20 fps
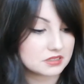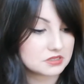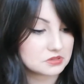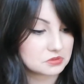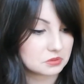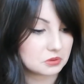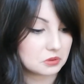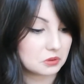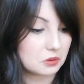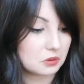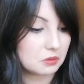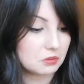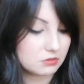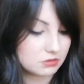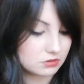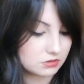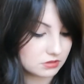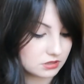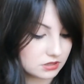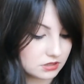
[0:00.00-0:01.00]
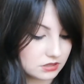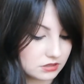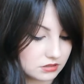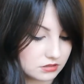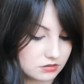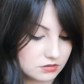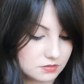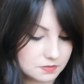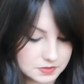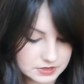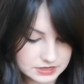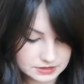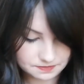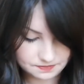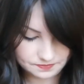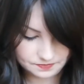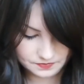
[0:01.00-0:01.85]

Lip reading: I don't know. Oops.